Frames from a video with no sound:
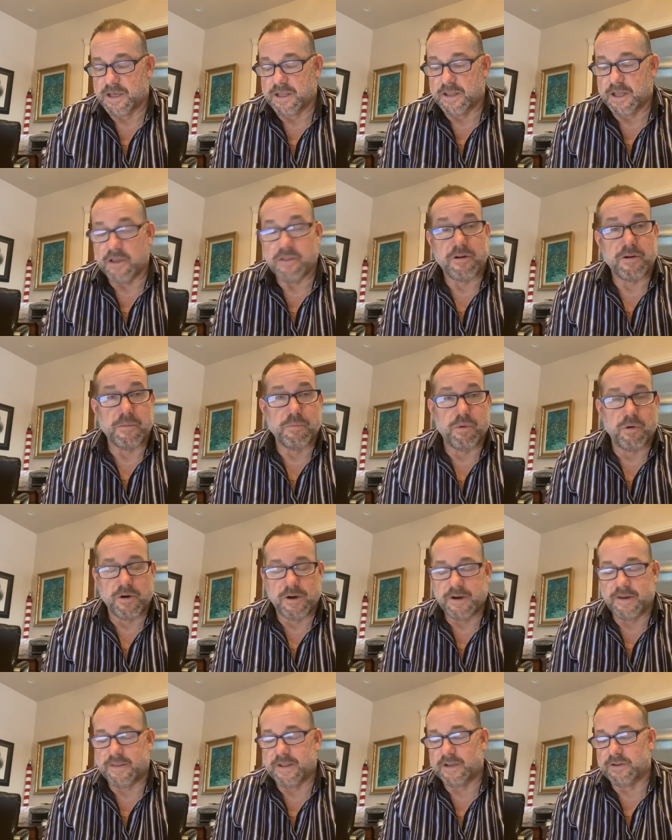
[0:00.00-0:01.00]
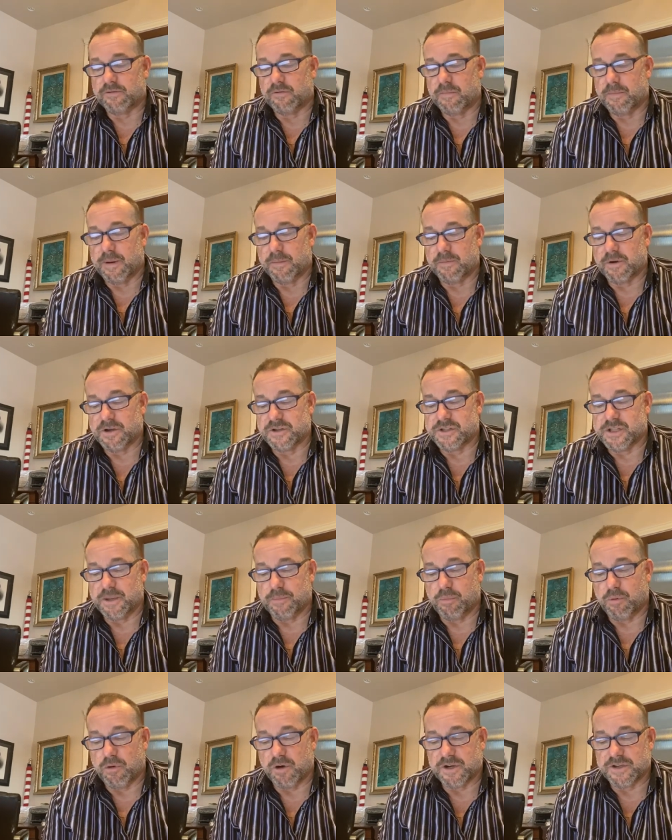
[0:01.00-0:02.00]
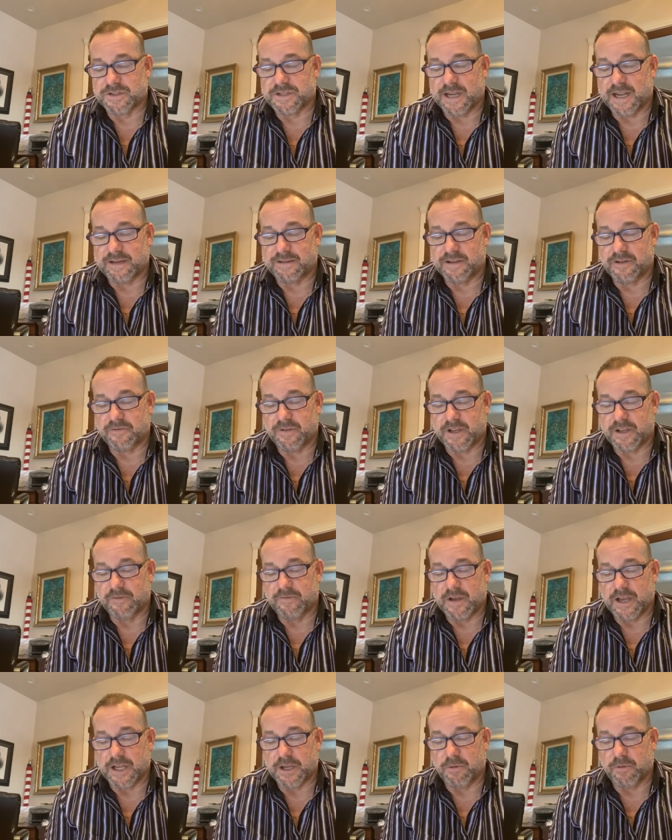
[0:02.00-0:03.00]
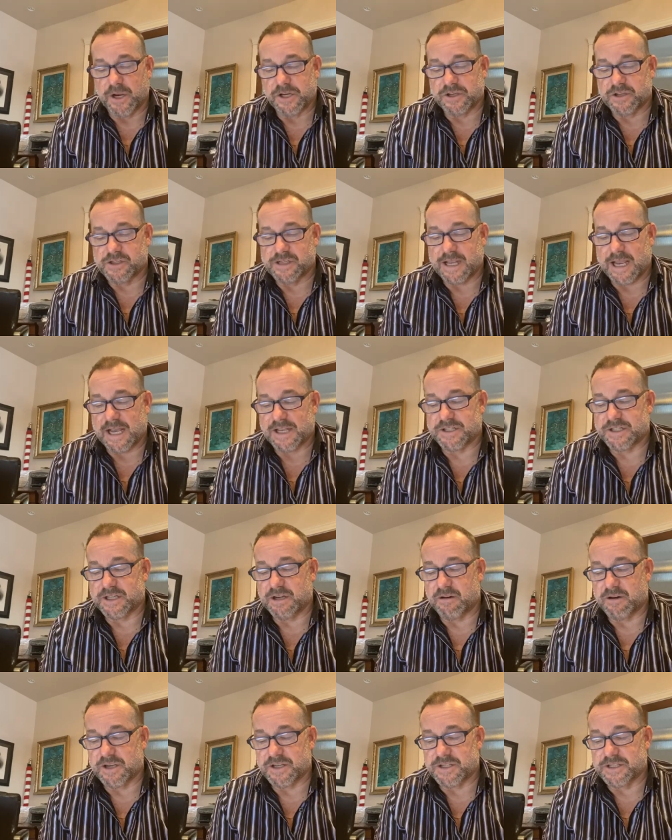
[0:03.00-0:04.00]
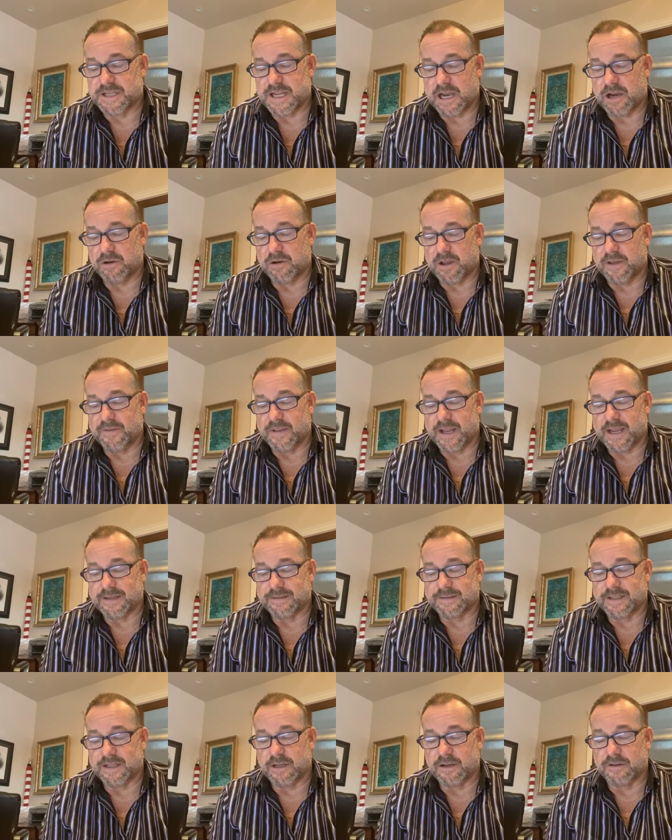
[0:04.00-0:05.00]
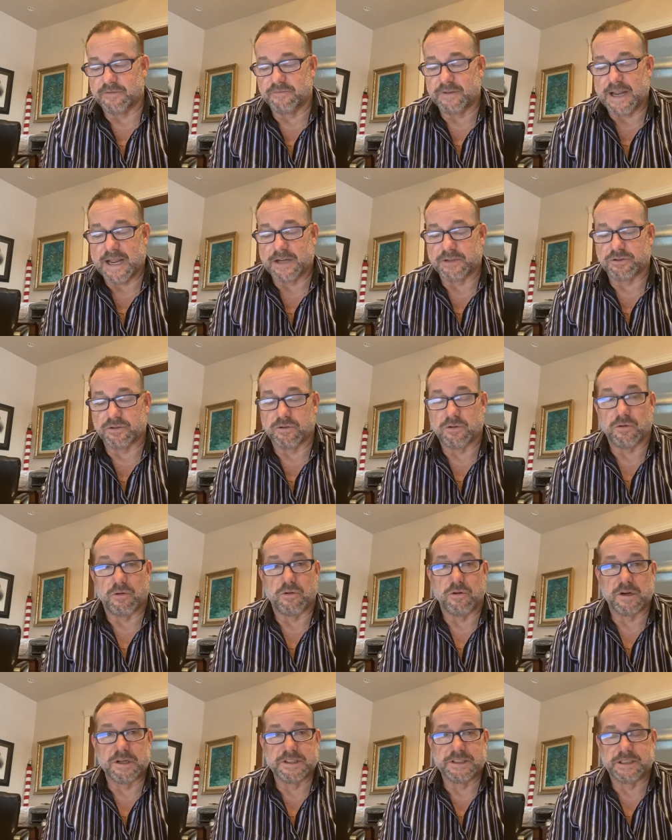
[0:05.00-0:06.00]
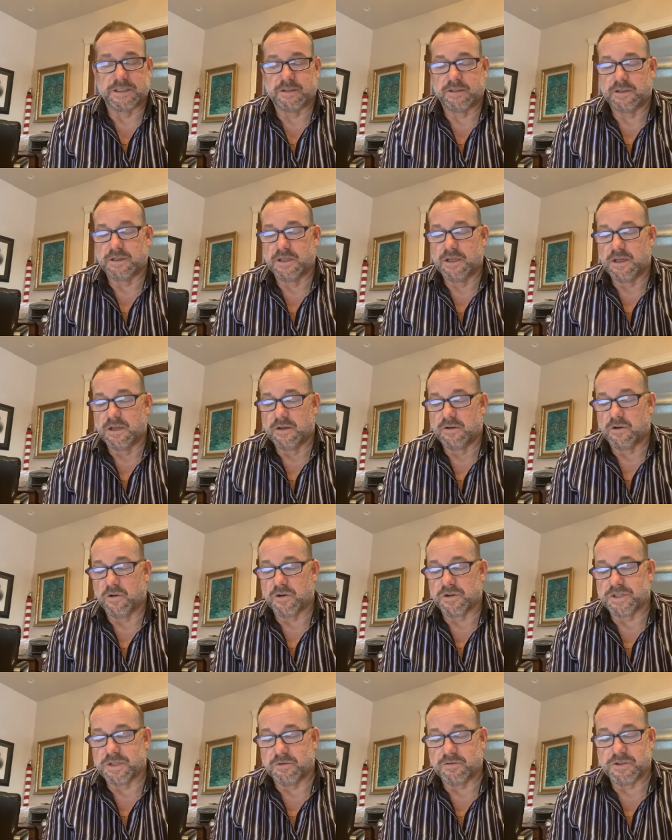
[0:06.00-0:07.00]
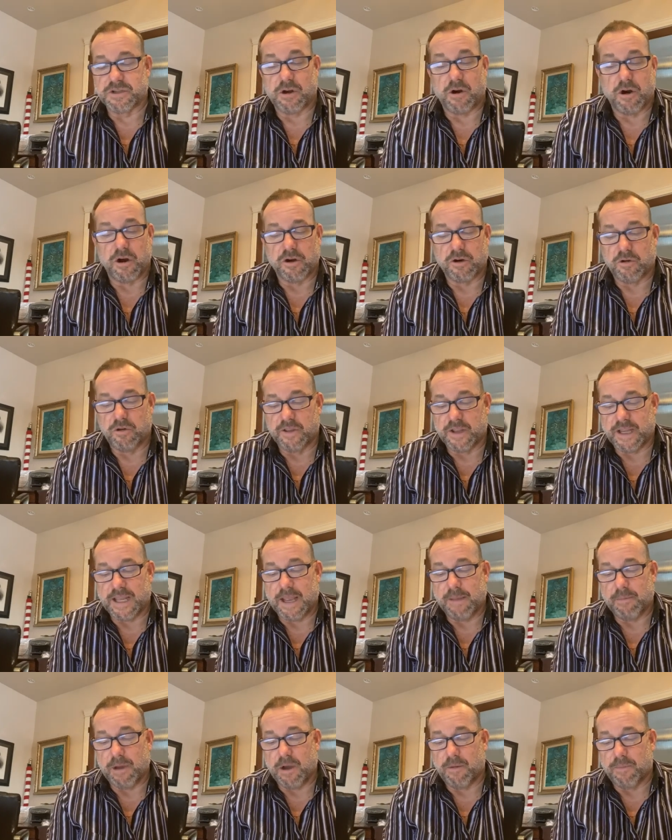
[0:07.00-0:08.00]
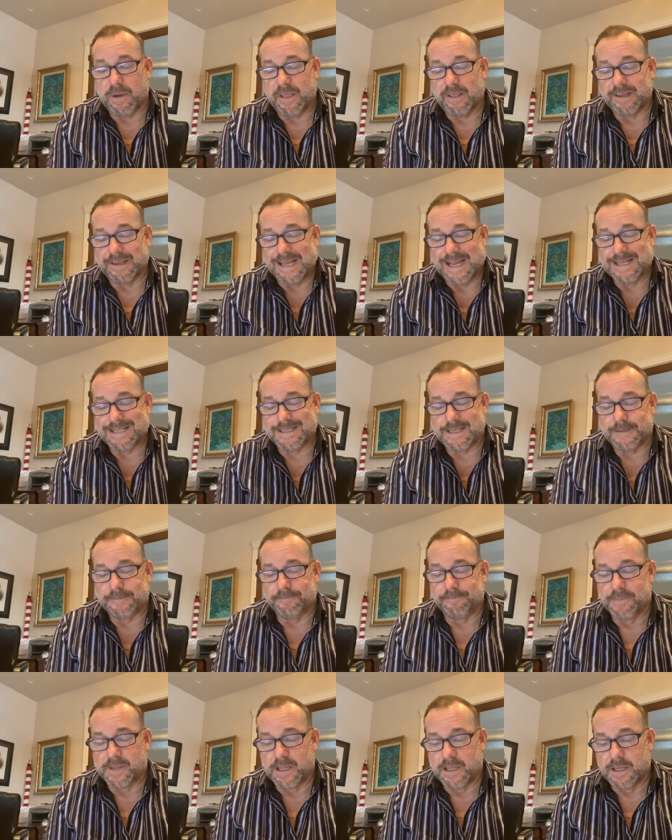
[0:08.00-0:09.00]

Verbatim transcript: The other important thing to remember is the important scientific evaluations cast serious doubt on the idea of natural origin course, there was the article that came out by The Lancet,